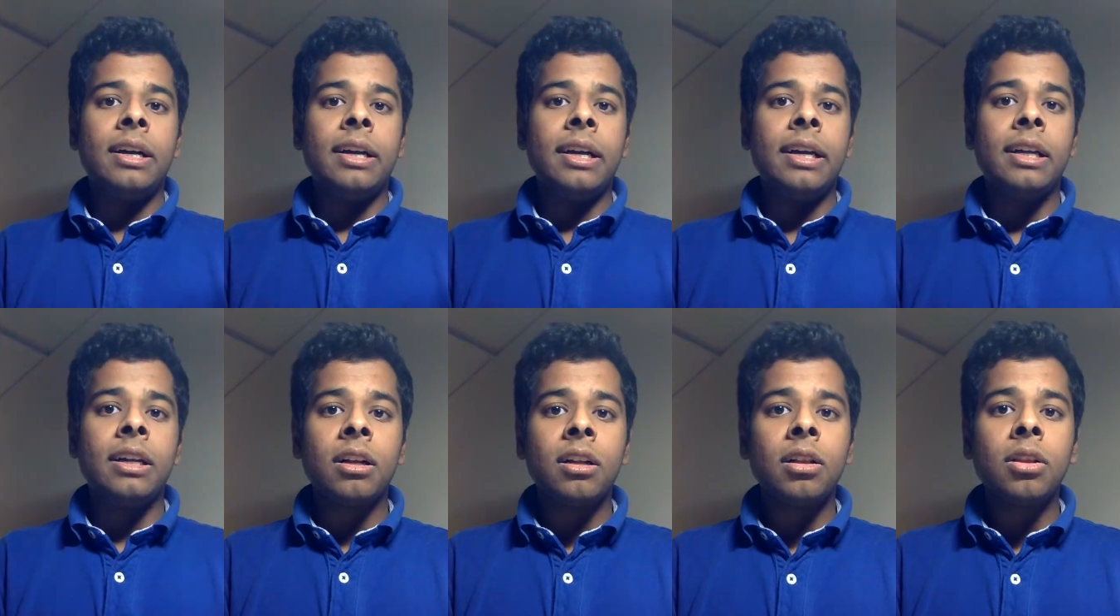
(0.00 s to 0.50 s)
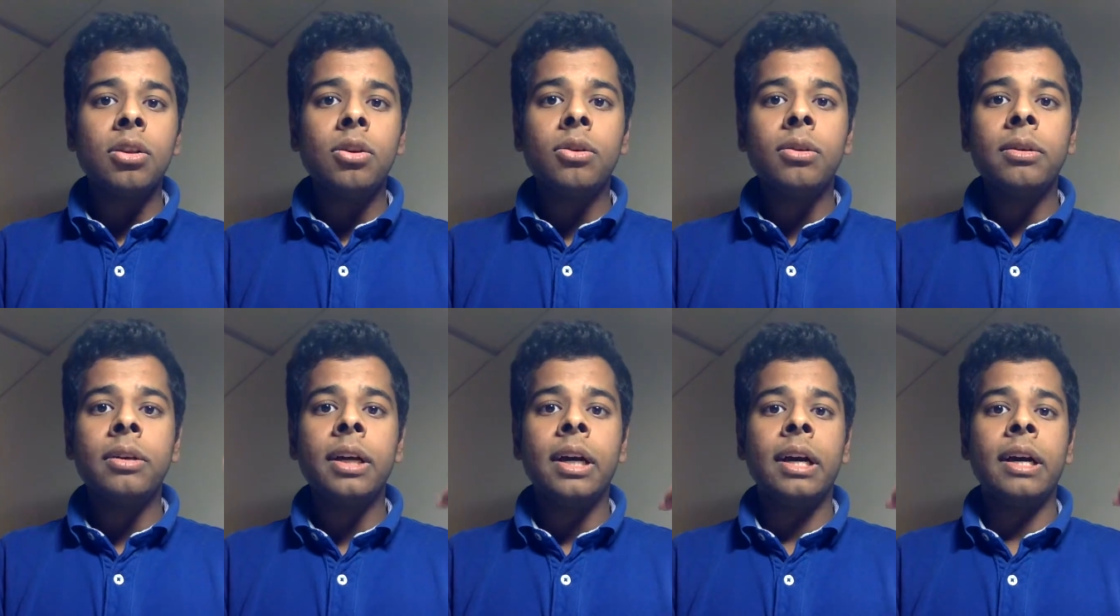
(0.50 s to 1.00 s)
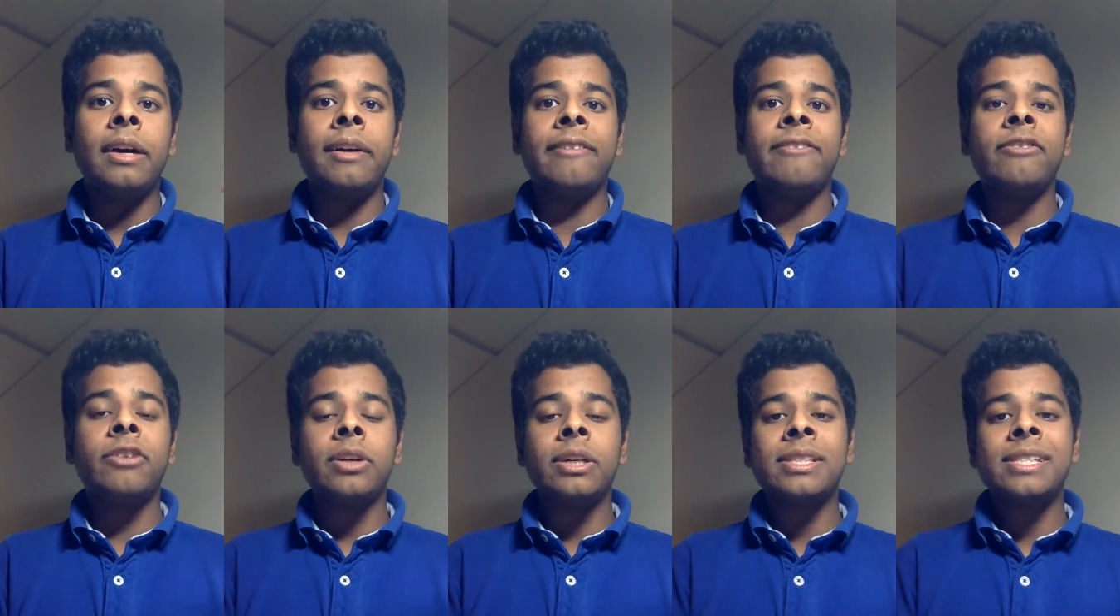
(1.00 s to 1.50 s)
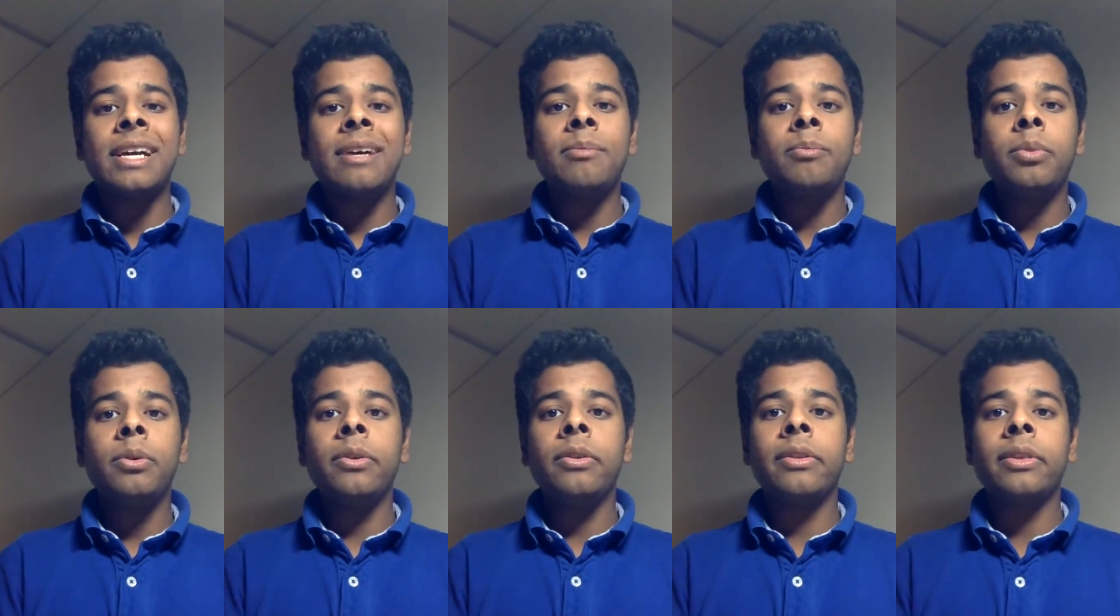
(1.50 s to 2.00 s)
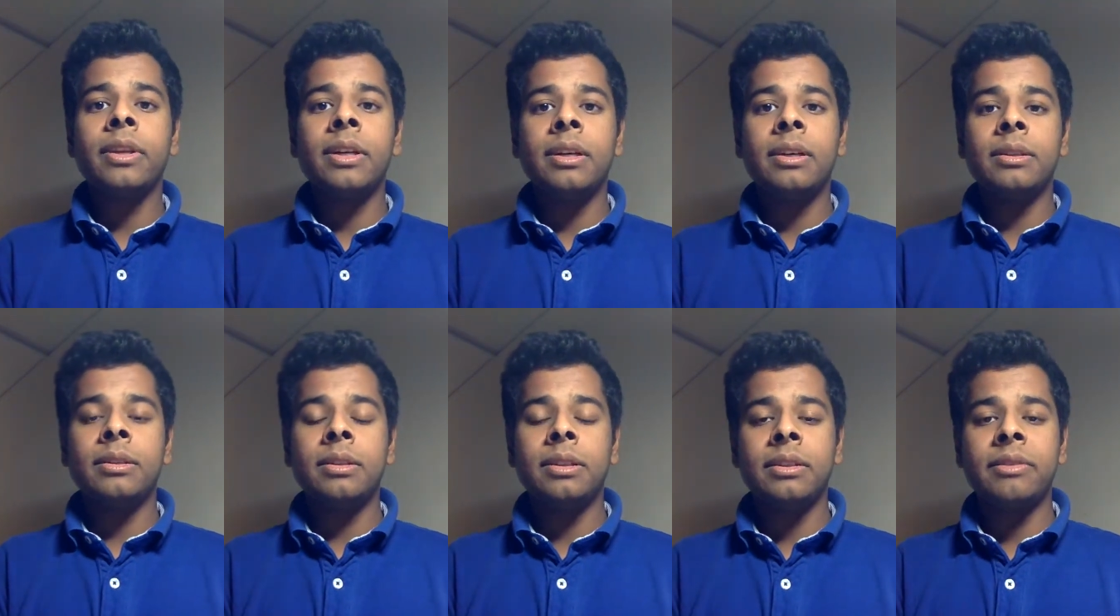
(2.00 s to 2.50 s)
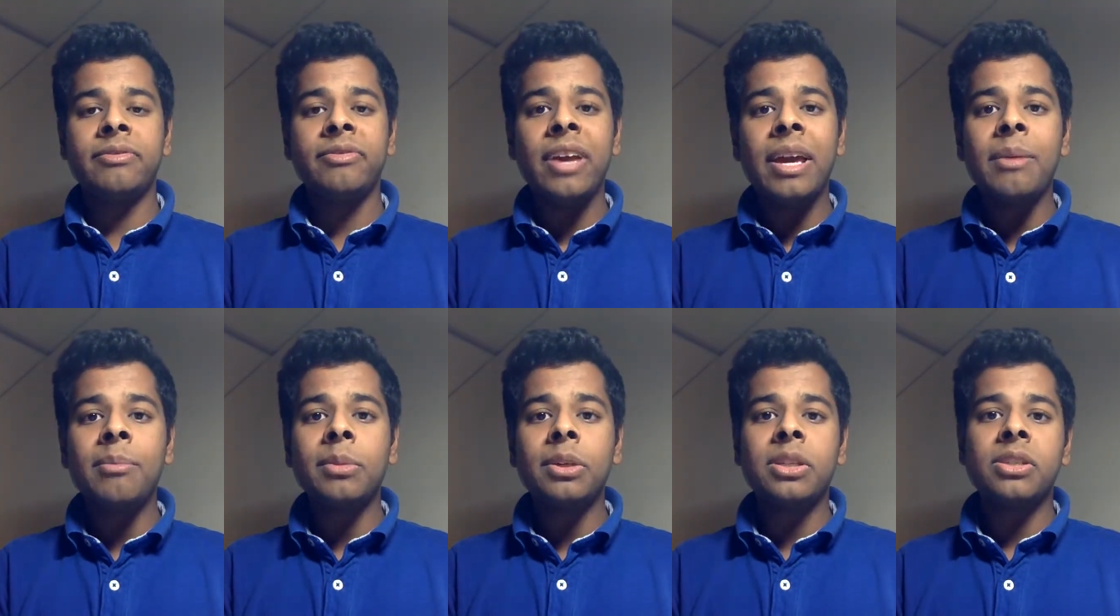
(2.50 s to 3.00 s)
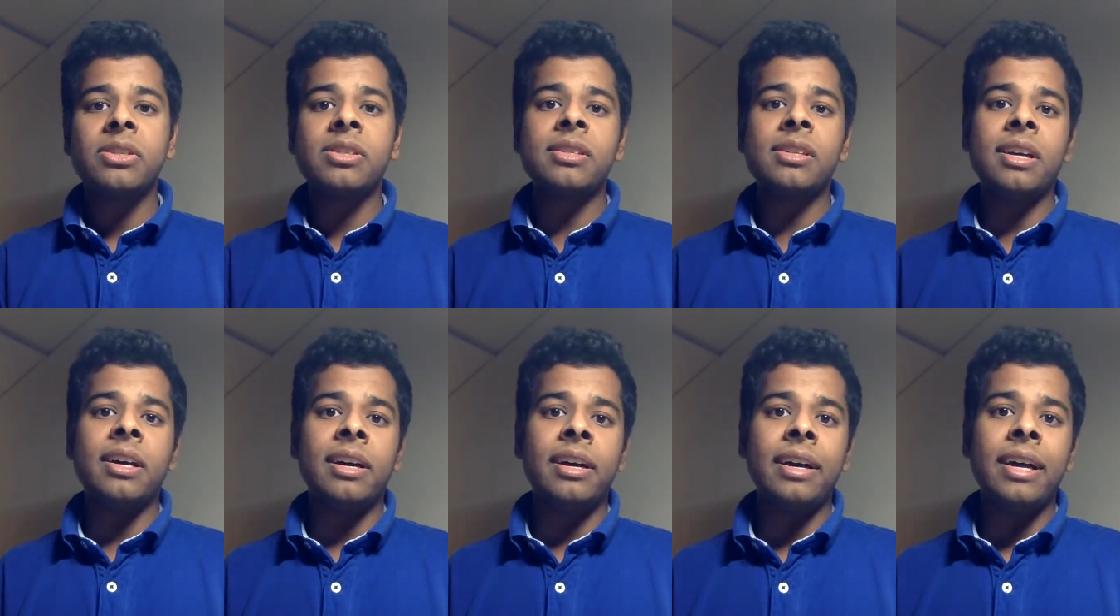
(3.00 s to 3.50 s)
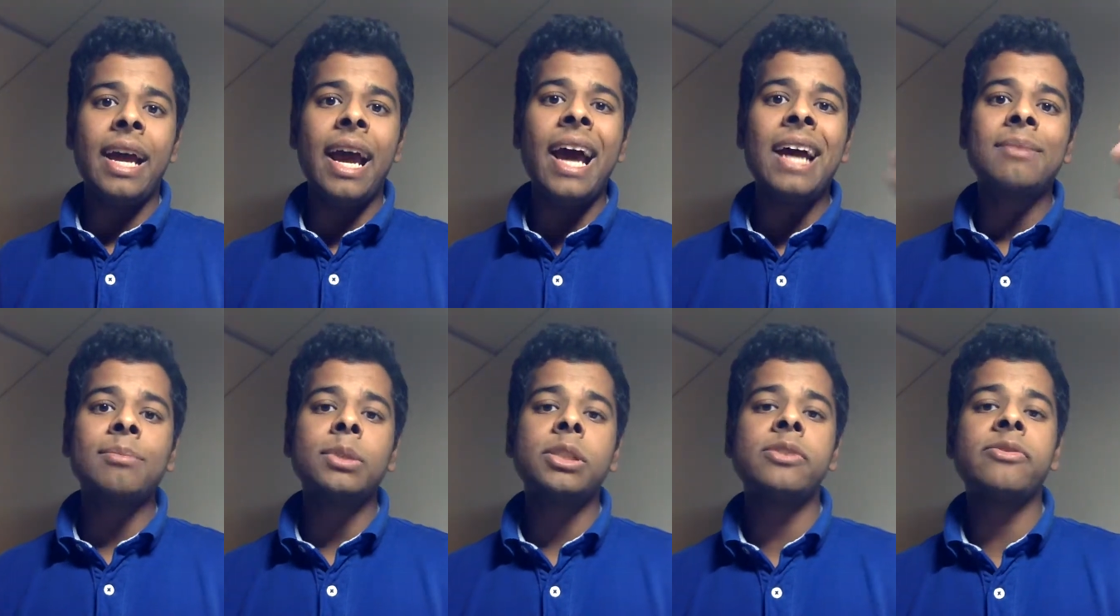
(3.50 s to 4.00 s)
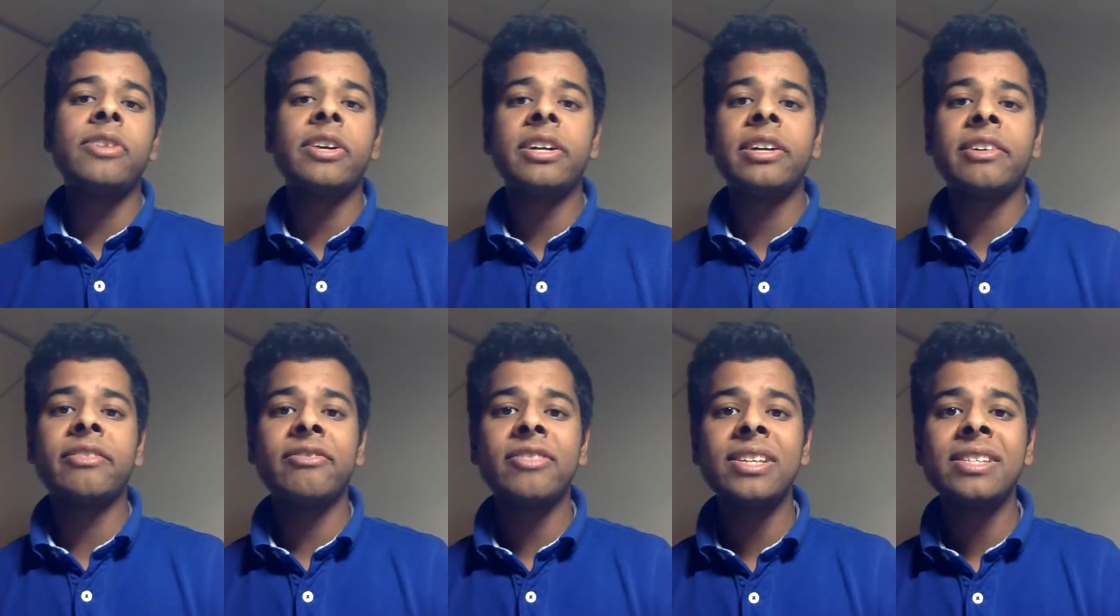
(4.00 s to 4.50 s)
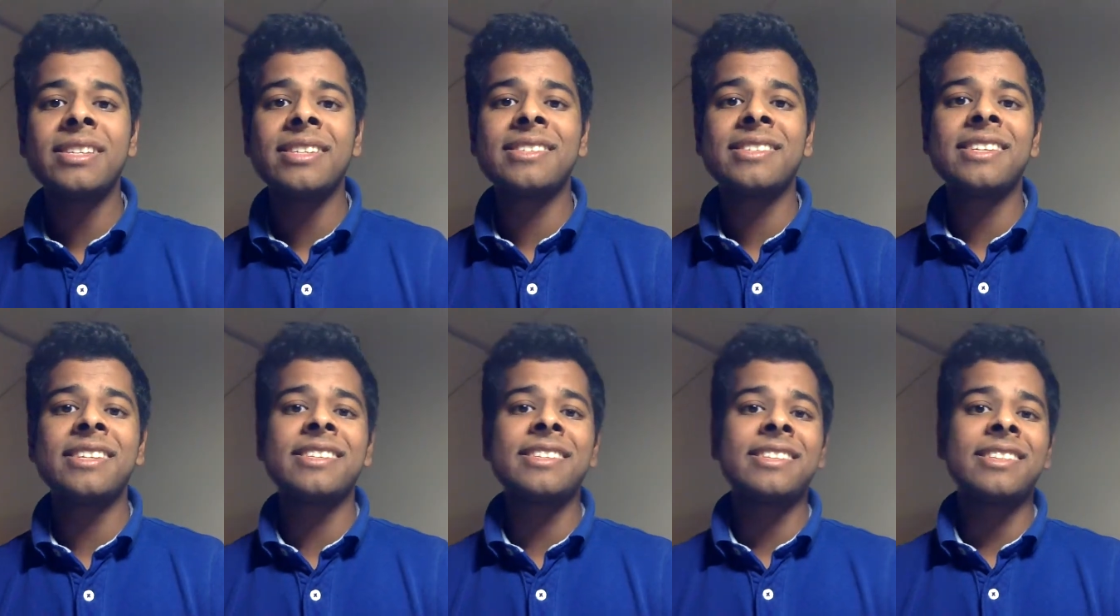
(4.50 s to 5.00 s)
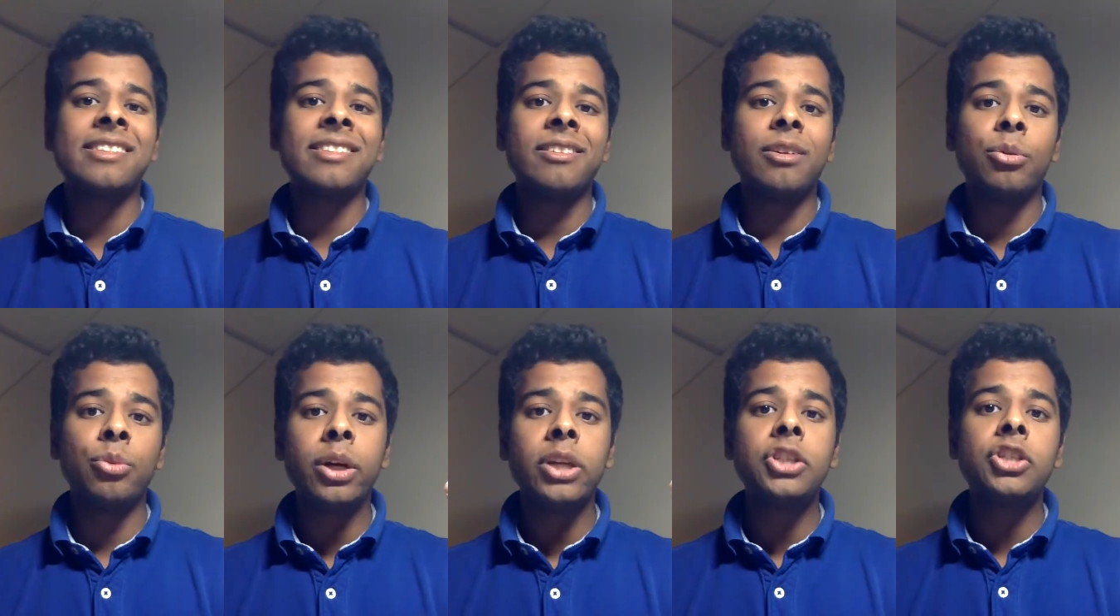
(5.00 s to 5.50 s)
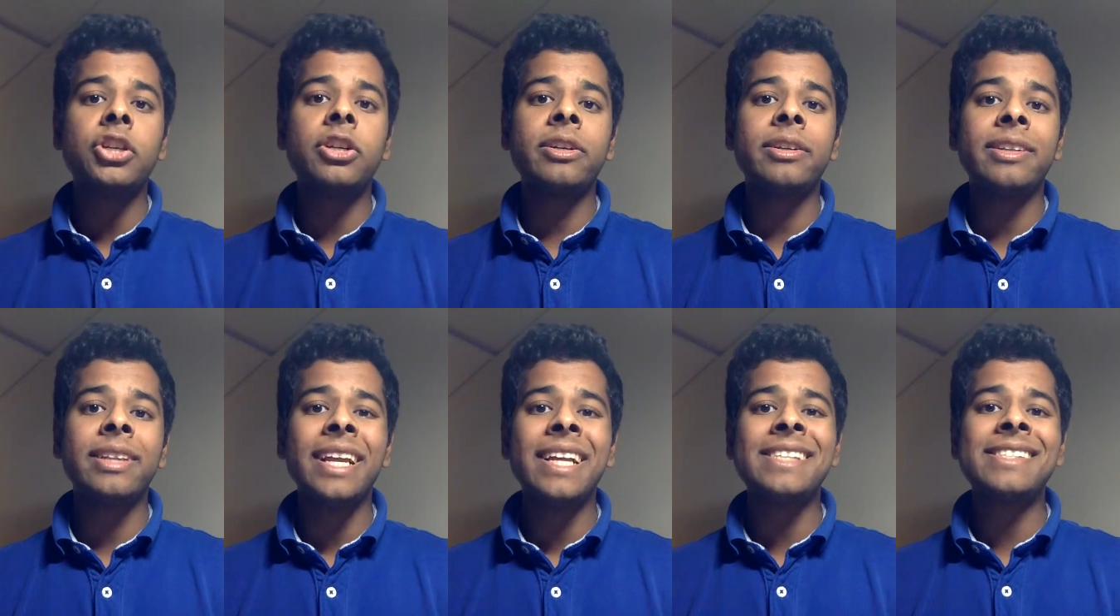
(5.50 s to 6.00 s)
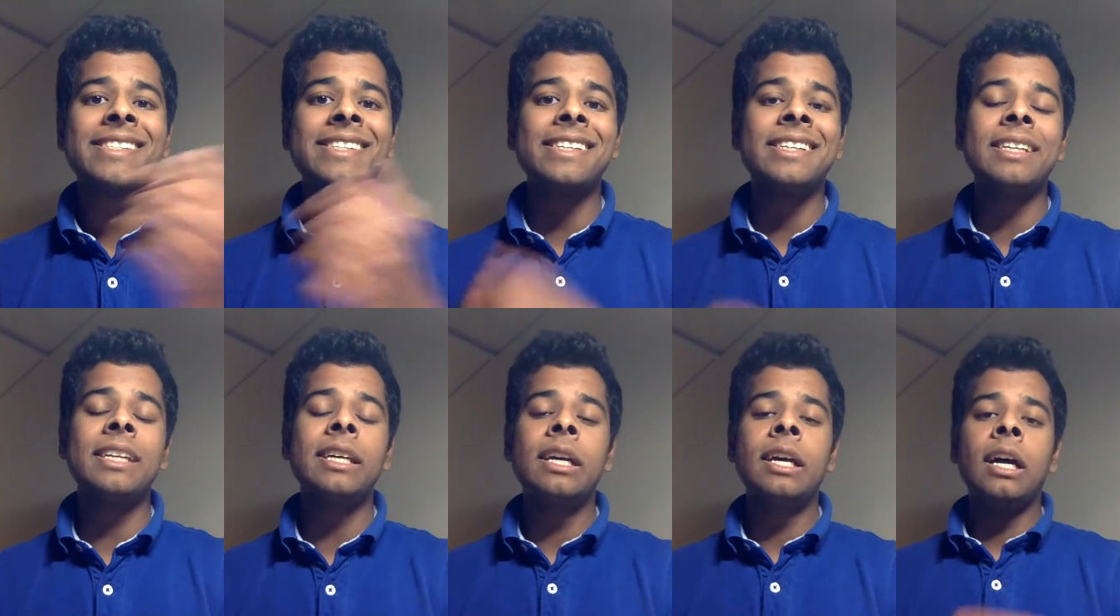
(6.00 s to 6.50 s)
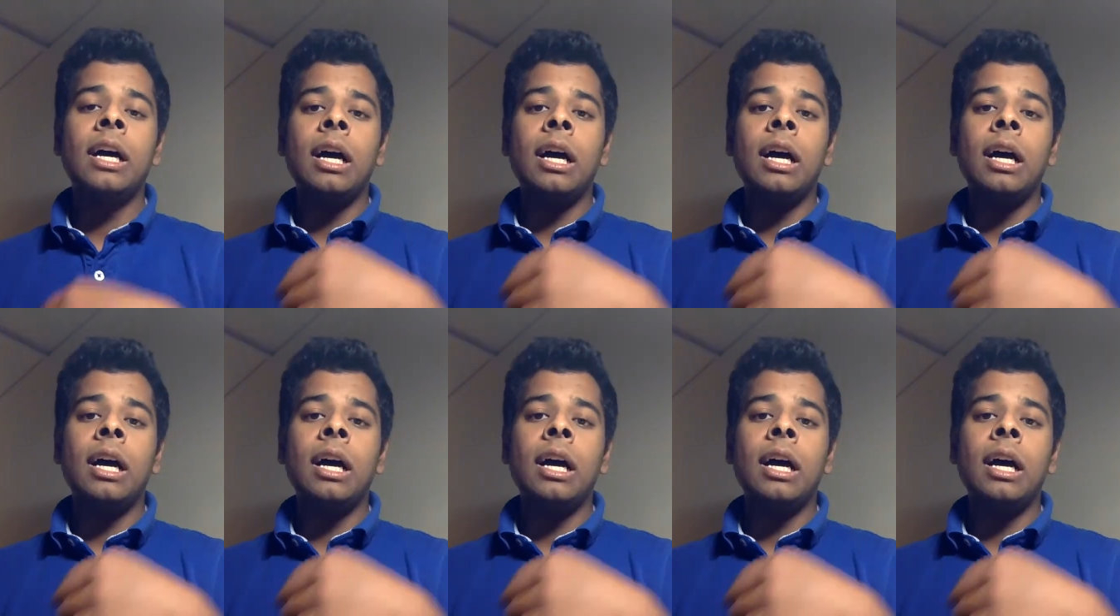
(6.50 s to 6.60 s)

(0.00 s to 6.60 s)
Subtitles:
include, for example, the famous atmospheric physicist Richard Lindzen